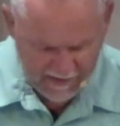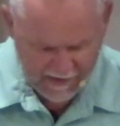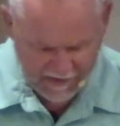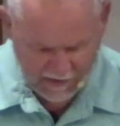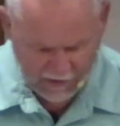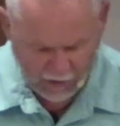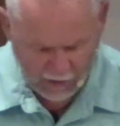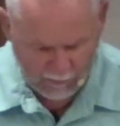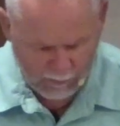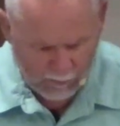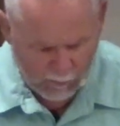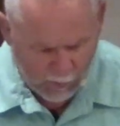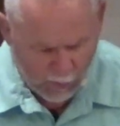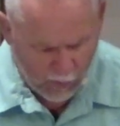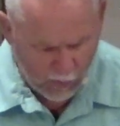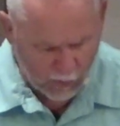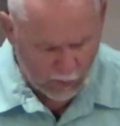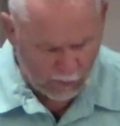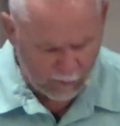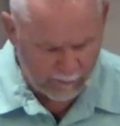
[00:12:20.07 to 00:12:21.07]
get our
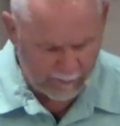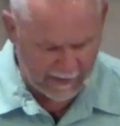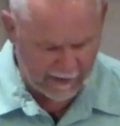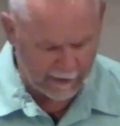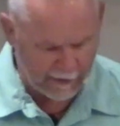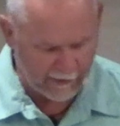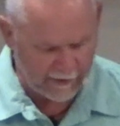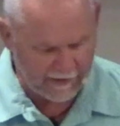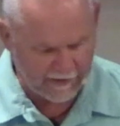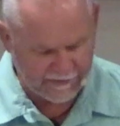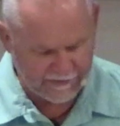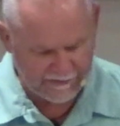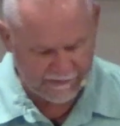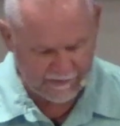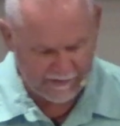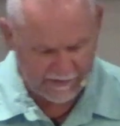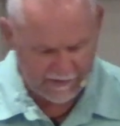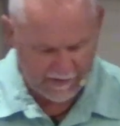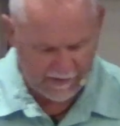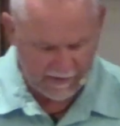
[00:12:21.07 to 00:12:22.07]
moral bearings
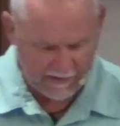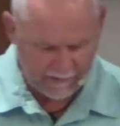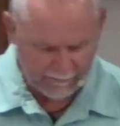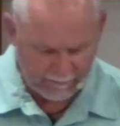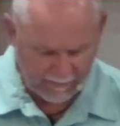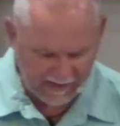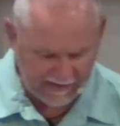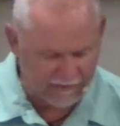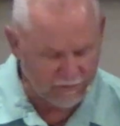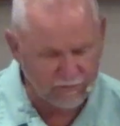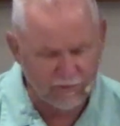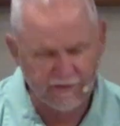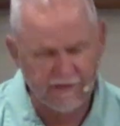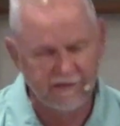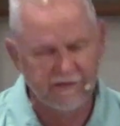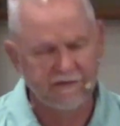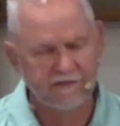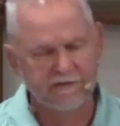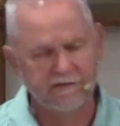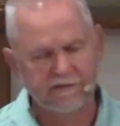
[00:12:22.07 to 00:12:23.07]
by
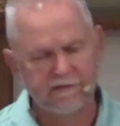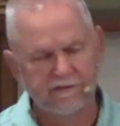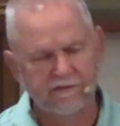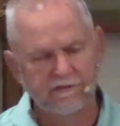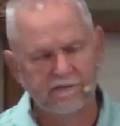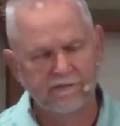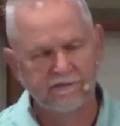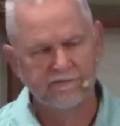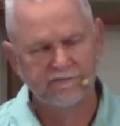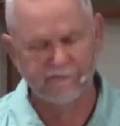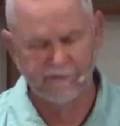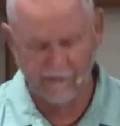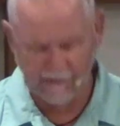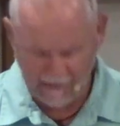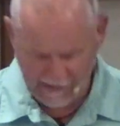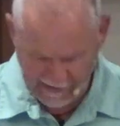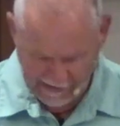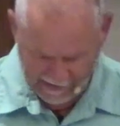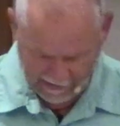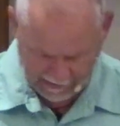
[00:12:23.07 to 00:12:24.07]
looking to
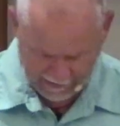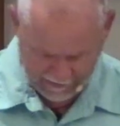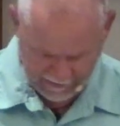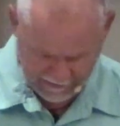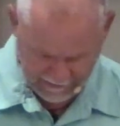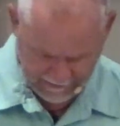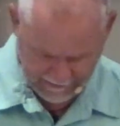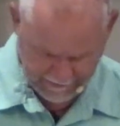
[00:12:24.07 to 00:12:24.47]
God.